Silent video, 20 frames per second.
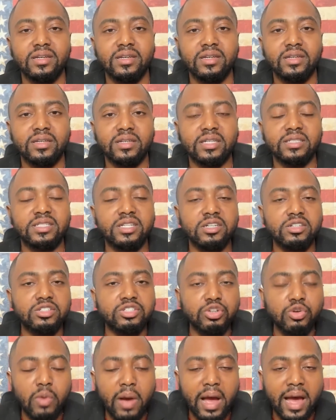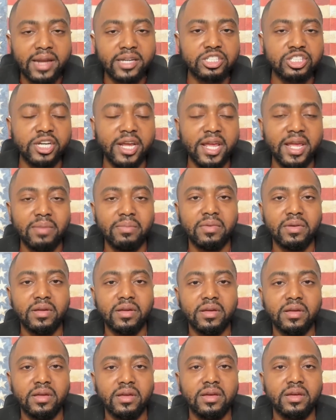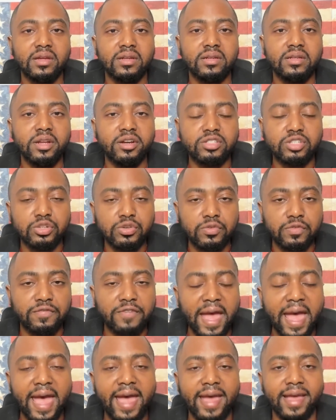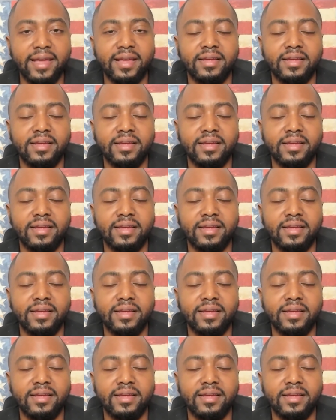because they're too out of shape. They're too fat.